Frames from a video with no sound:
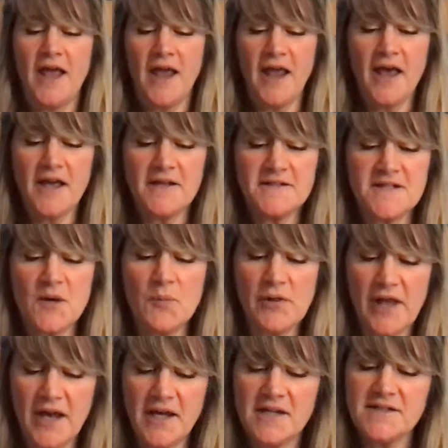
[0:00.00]
and
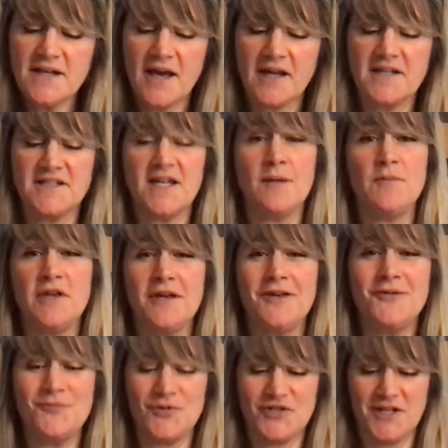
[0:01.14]
apply it to academia
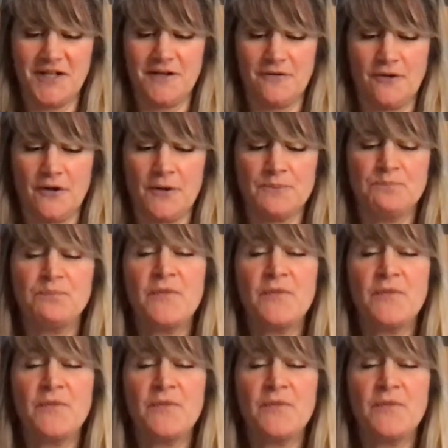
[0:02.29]
in particular.